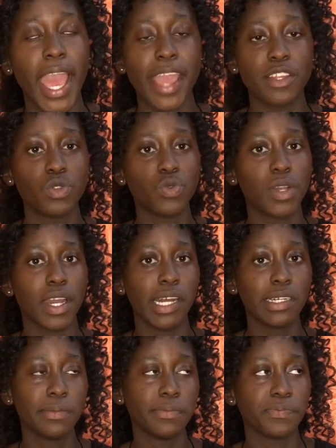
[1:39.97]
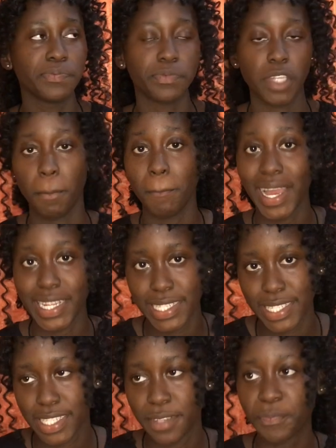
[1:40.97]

I took a mat.